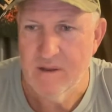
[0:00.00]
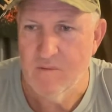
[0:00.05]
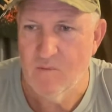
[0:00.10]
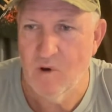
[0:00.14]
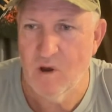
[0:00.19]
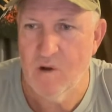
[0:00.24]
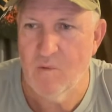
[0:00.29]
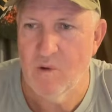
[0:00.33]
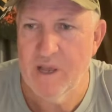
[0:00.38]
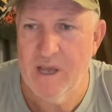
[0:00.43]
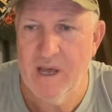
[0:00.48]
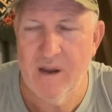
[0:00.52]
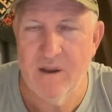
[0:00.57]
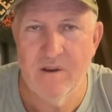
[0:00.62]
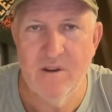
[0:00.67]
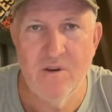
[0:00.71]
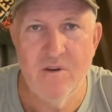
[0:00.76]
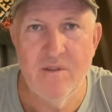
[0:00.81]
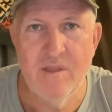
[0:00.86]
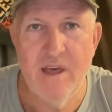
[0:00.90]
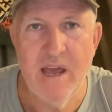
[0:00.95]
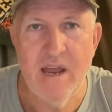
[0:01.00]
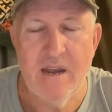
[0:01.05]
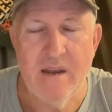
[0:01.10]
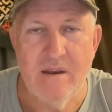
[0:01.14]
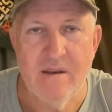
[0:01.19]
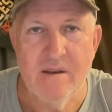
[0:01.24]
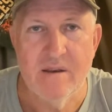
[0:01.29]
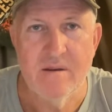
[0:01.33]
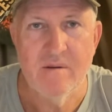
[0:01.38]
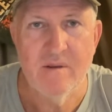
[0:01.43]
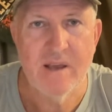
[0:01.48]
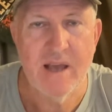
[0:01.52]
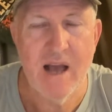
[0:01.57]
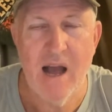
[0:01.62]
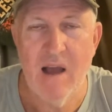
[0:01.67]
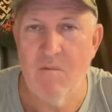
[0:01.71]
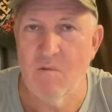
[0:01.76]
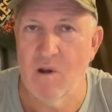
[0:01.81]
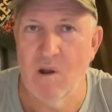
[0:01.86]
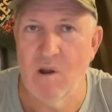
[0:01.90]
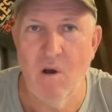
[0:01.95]
What are we going to do then?
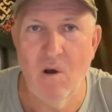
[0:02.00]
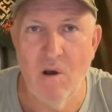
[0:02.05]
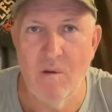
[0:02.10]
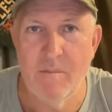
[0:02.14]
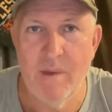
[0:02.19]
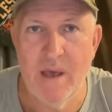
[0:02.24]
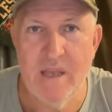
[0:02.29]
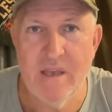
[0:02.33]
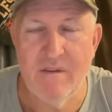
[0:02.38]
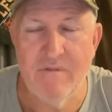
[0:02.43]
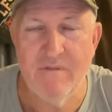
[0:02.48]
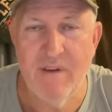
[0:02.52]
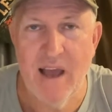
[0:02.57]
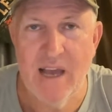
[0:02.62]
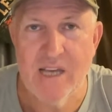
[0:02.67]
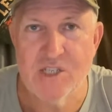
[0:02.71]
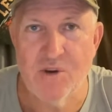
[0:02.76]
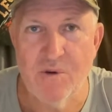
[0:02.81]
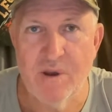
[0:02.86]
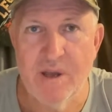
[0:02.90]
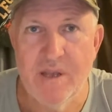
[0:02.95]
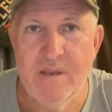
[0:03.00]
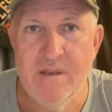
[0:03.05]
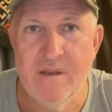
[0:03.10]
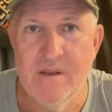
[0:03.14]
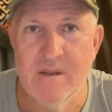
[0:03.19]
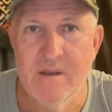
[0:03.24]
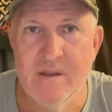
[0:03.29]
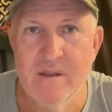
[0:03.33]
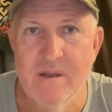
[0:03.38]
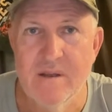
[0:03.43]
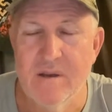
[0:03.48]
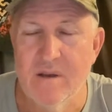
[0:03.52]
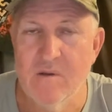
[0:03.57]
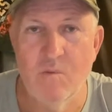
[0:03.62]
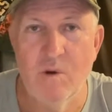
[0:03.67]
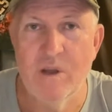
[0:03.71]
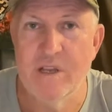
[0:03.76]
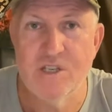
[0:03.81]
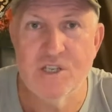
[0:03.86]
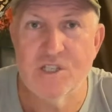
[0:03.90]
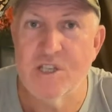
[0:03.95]
Can't rely on manufacturing.
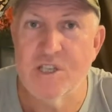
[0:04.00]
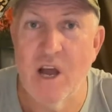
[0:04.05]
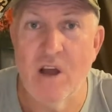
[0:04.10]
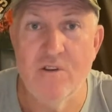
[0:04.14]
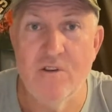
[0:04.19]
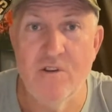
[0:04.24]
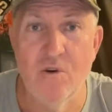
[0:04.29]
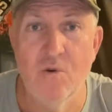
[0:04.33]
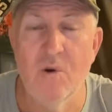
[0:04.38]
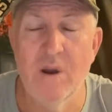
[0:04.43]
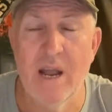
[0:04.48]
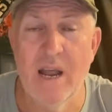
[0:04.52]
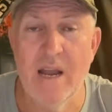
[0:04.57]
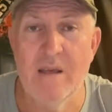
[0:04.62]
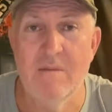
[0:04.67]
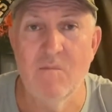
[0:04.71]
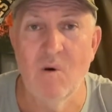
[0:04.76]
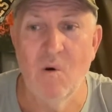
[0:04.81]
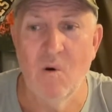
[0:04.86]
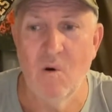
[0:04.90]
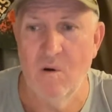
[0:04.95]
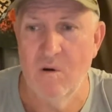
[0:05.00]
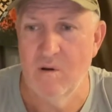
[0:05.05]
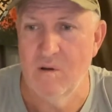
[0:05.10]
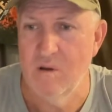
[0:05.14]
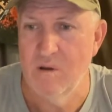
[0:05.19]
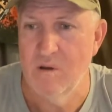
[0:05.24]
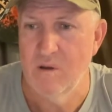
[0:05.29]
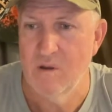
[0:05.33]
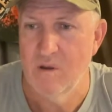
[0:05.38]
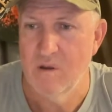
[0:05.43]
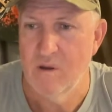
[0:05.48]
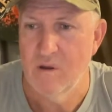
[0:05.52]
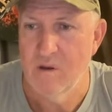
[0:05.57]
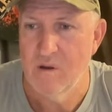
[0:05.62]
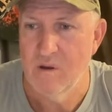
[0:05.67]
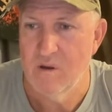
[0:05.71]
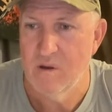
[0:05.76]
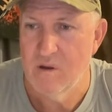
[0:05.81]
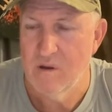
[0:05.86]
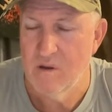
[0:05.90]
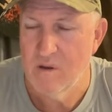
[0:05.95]
We just don't do it anymore.
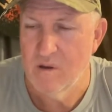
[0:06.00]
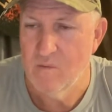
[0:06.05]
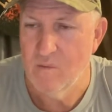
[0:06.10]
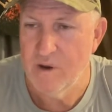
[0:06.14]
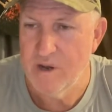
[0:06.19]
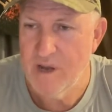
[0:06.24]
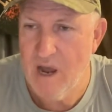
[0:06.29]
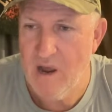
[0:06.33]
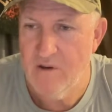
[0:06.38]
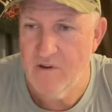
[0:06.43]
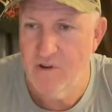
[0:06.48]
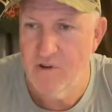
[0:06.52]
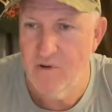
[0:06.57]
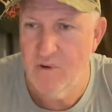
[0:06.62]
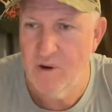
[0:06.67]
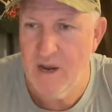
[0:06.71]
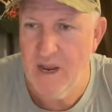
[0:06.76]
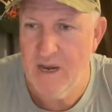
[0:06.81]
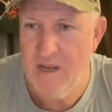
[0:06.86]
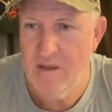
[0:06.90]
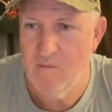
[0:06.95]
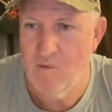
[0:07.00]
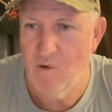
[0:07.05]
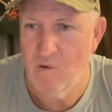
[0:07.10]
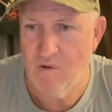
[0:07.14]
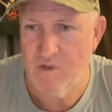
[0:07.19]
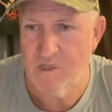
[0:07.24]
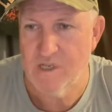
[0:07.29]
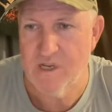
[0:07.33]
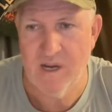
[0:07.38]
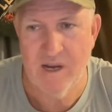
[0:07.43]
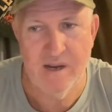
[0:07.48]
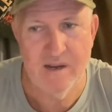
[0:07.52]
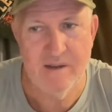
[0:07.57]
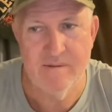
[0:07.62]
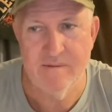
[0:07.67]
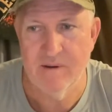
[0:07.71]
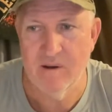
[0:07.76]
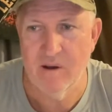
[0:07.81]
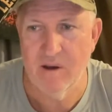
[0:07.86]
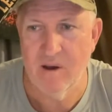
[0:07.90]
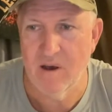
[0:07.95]
We don't do it anymore. So
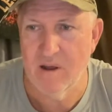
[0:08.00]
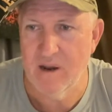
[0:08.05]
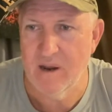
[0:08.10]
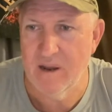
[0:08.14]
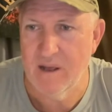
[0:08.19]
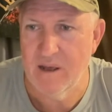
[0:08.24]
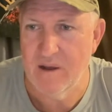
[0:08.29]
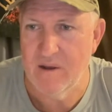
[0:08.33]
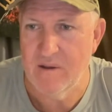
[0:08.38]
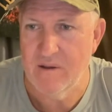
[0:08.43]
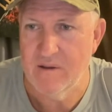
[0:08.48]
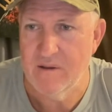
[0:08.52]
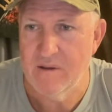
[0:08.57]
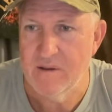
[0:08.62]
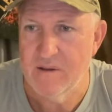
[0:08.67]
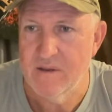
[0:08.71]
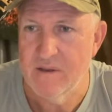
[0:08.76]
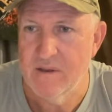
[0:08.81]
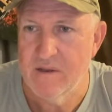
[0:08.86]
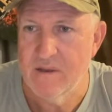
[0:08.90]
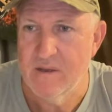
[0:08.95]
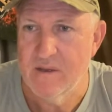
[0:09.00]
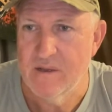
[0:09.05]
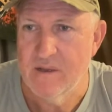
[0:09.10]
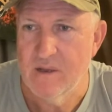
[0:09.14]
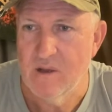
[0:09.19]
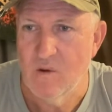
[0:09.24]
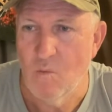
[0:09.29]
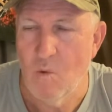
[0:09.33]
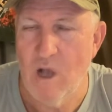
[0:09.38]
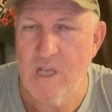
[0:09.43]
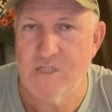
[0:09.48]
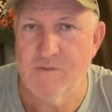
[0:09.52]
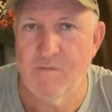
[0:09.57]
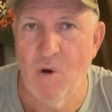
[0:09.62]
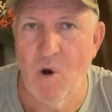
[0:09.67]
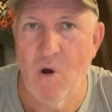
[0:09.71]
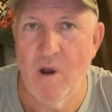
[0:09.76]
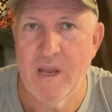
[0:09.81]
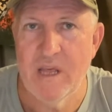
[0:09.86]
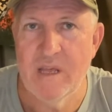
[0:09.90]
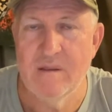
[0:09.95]
I don't know. Once
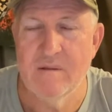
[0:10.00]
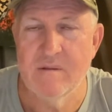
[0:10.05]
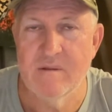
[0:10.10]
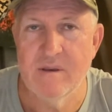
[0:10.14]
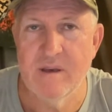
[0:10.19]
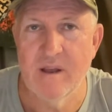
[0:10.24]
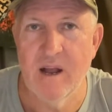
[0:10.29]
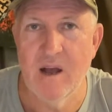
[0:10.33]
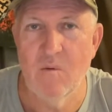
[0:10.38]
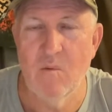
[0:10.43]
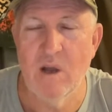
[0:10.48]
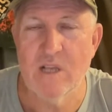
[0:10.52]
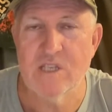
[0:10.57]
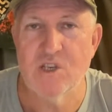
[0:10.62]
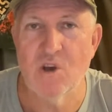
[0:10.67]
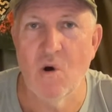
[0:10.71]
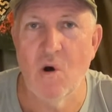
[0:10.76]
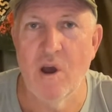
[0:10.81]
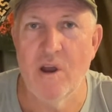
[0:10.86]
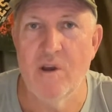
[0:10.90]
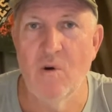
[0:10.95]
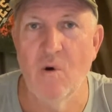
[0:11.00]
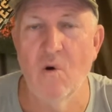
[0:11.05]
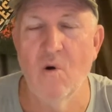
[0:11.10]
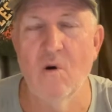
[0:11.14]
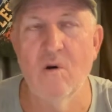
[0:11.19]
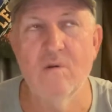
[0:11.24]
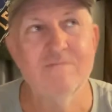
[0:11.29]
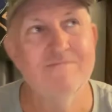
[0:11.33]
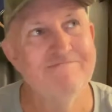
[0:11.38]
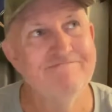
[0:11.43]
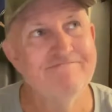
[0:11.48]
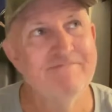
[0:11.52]
mining, you know, once iron ore,